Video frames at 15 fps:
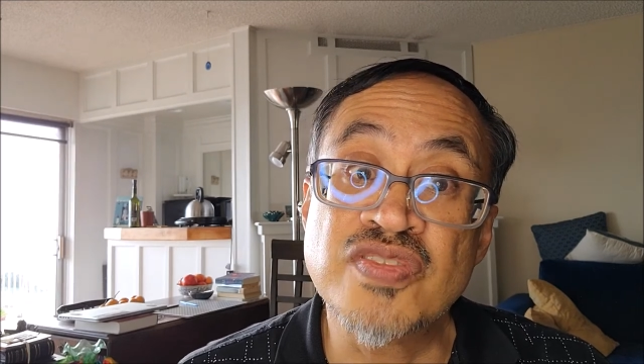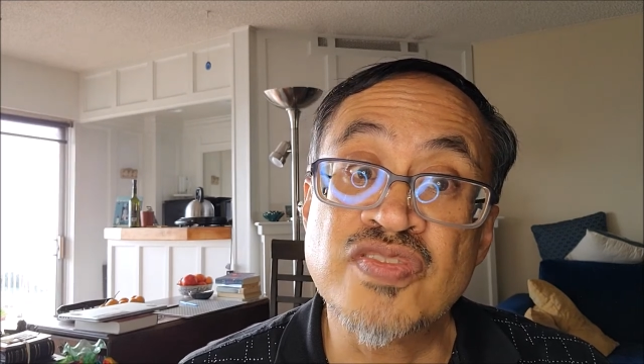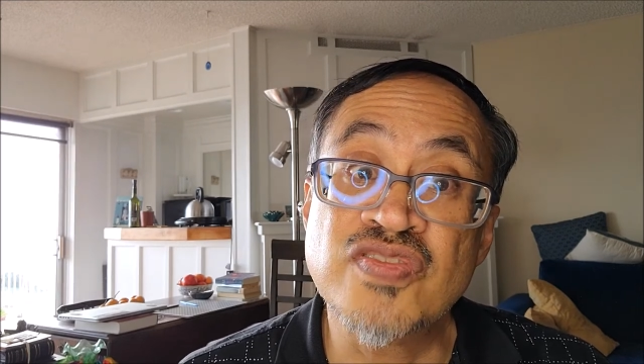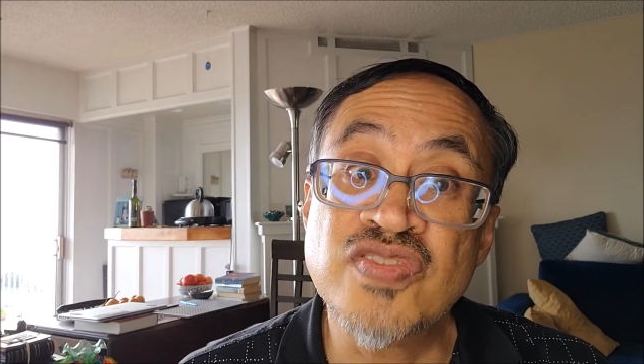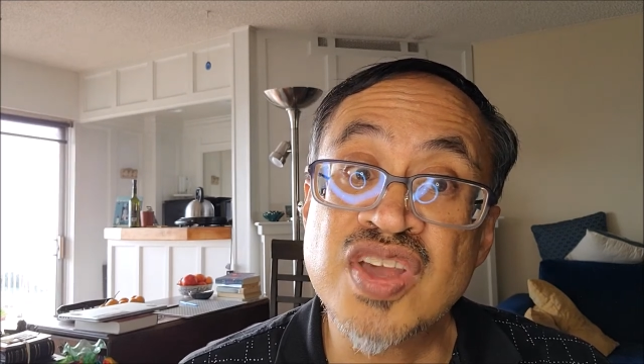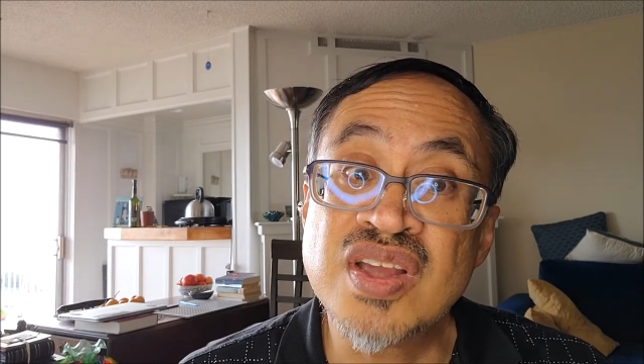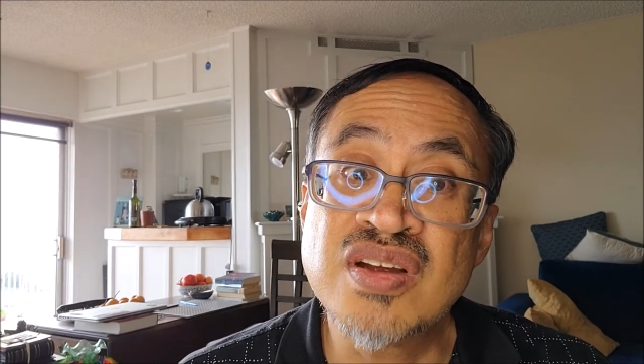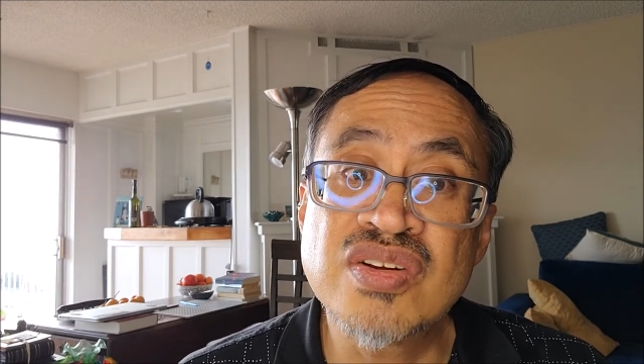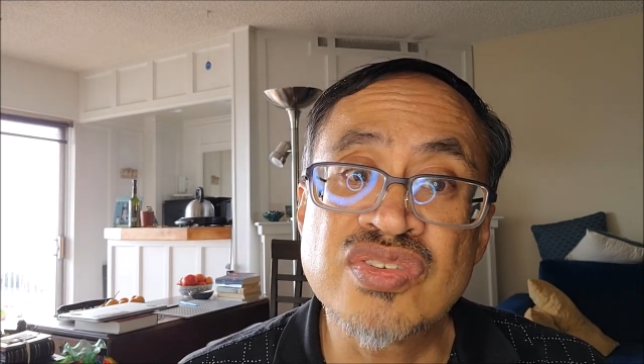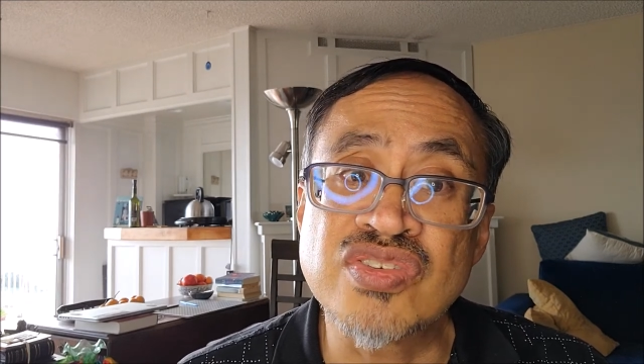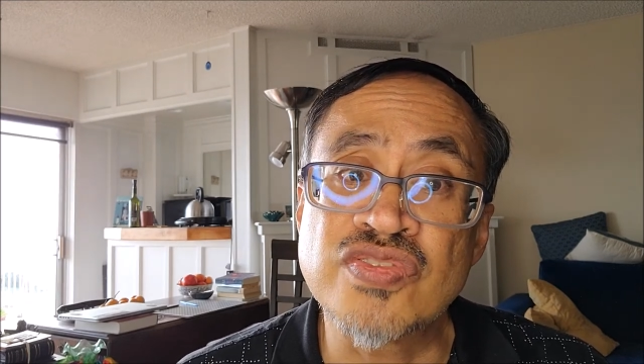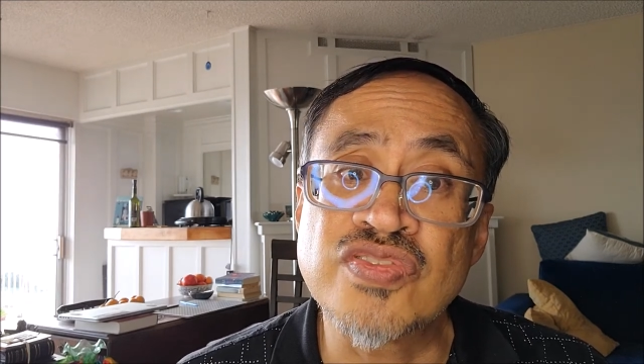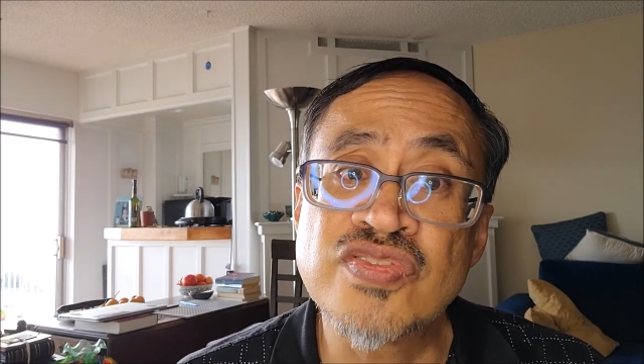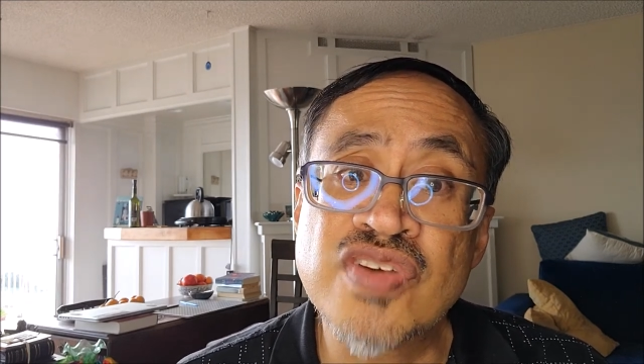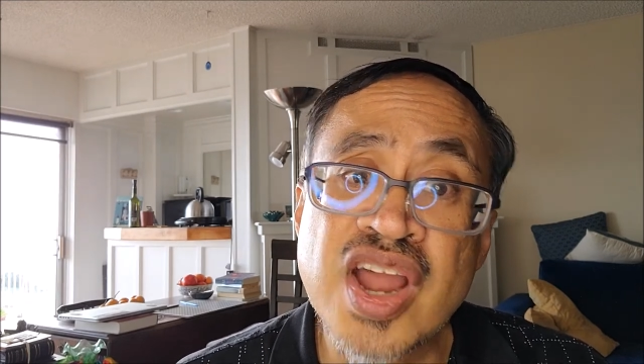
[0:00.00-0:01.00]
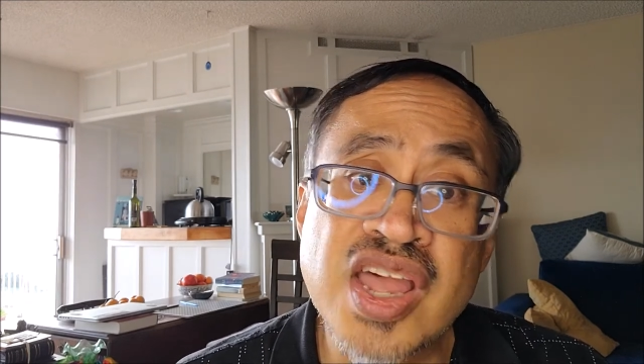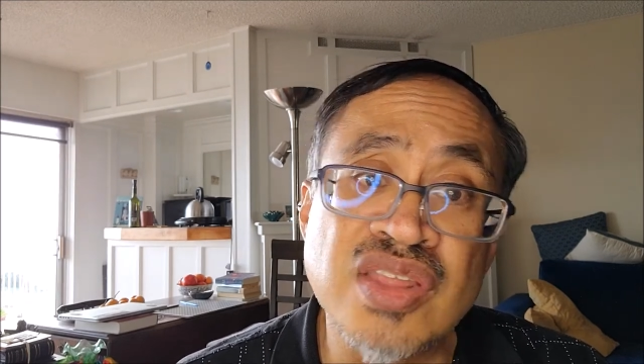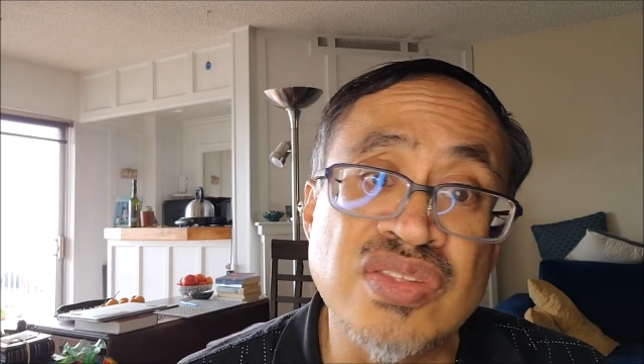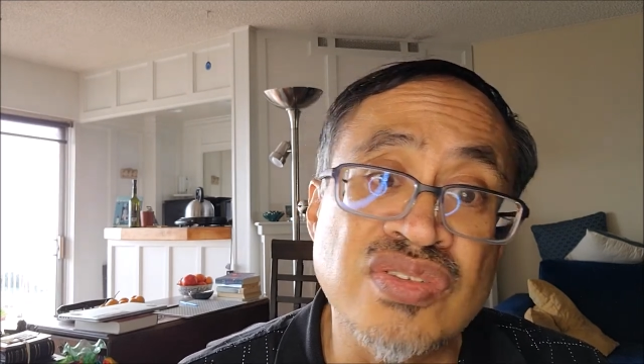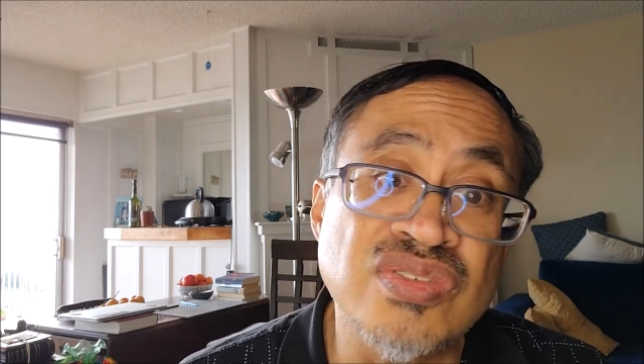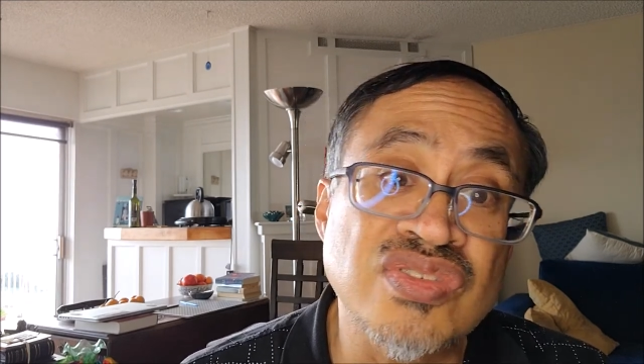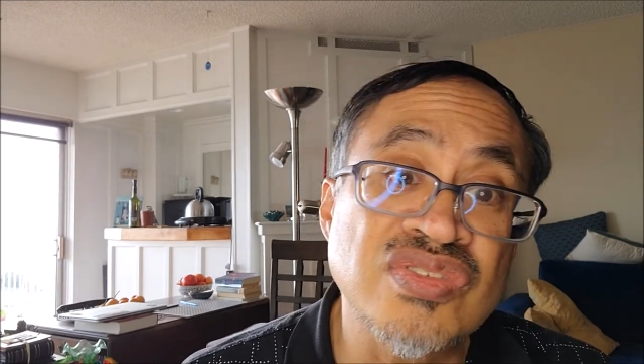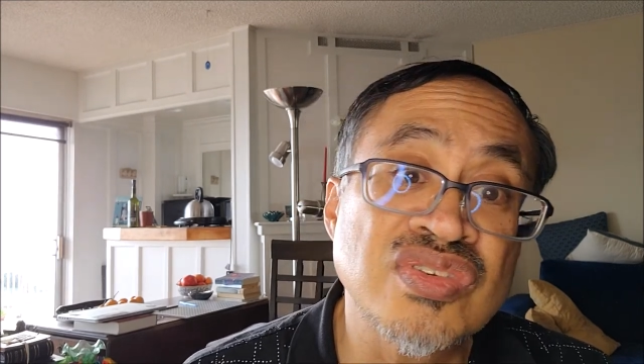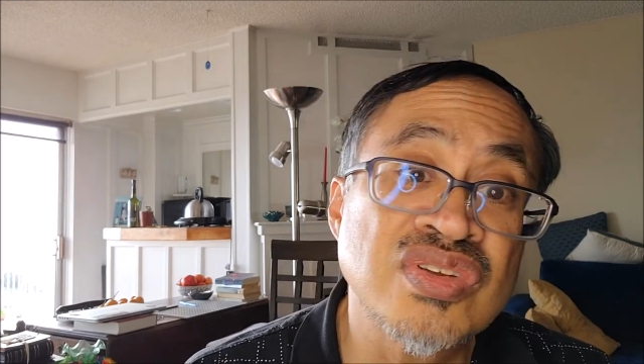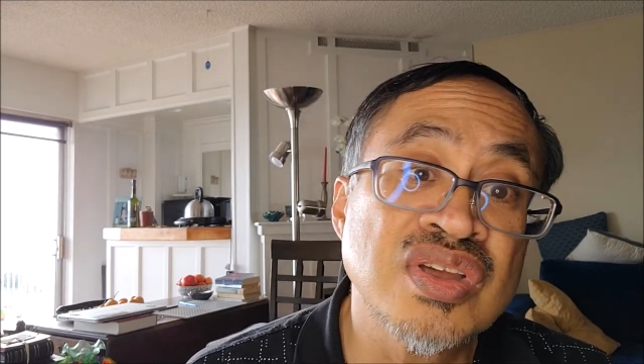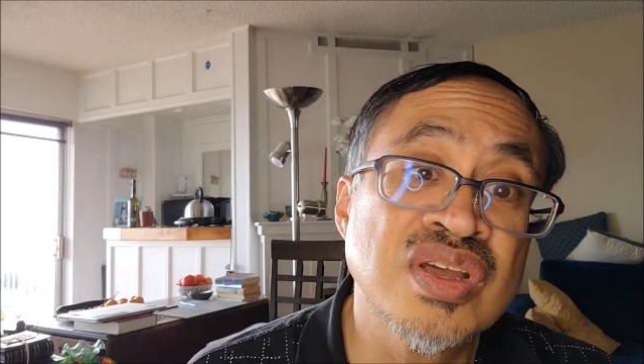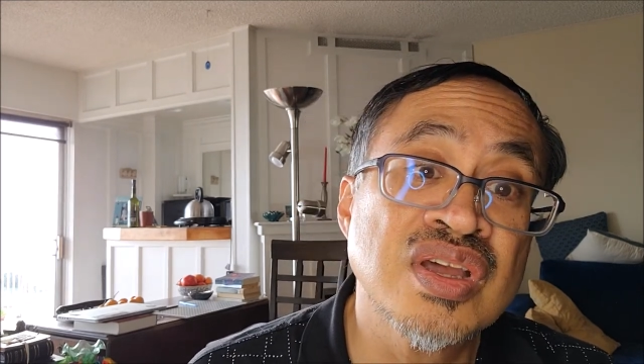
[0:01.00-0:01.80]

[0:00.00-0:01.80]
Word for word: fingers of friends